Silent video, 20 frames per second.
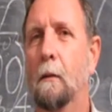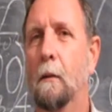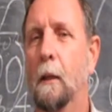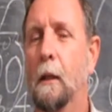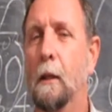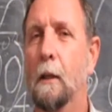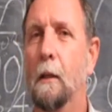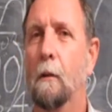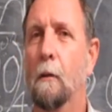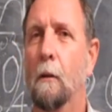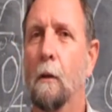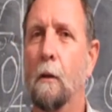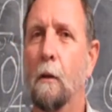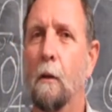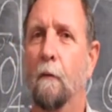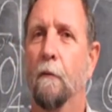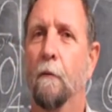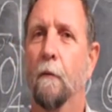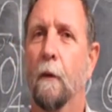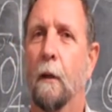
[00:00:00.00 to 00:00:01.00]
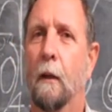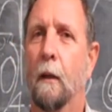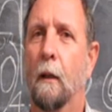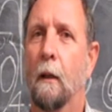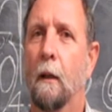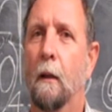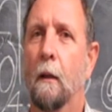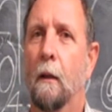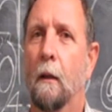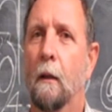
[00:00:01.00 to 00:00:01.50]
There's a lot of
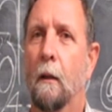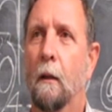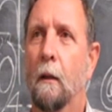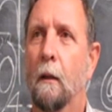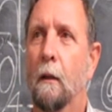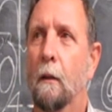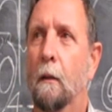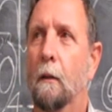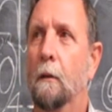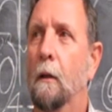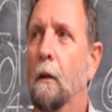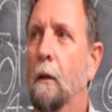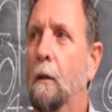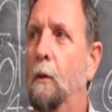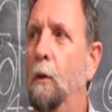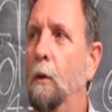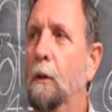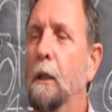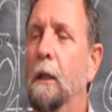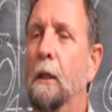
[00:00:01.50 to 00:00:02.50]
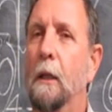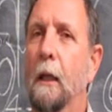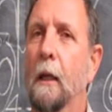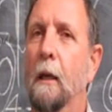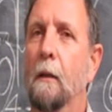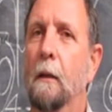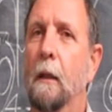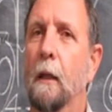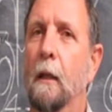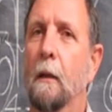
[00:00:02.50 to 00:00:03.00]
narcotics
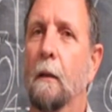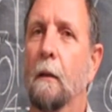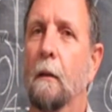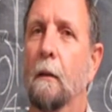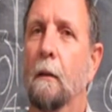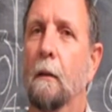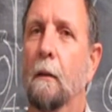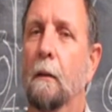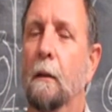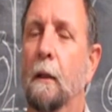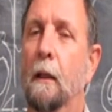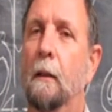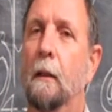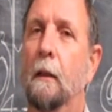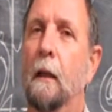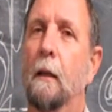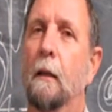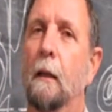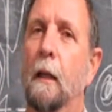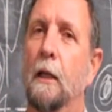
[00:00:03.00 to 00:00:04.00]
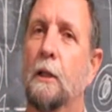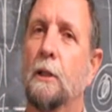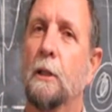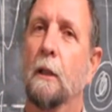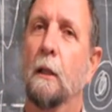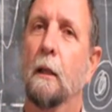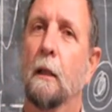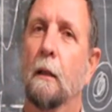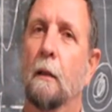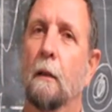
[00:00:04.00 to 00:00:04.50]
out there that can
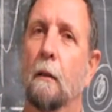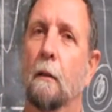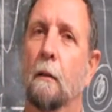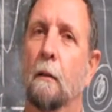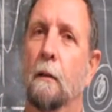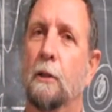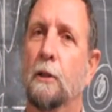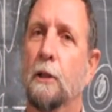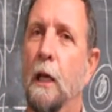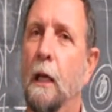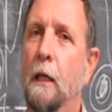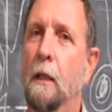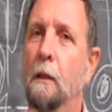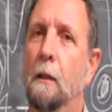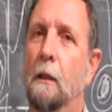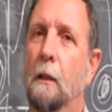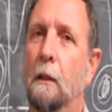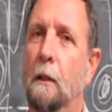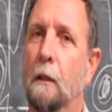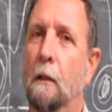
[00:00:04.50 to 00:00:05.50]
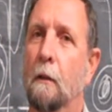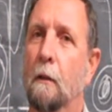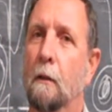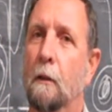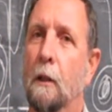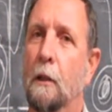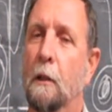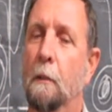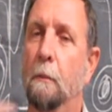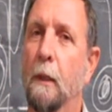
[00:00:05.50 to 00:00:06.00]
actually change
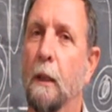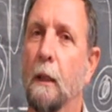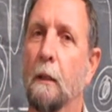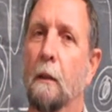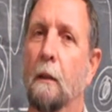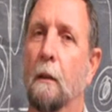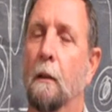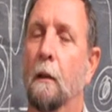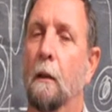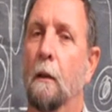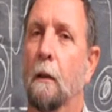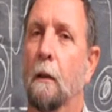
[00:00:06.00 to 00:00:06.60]
the speed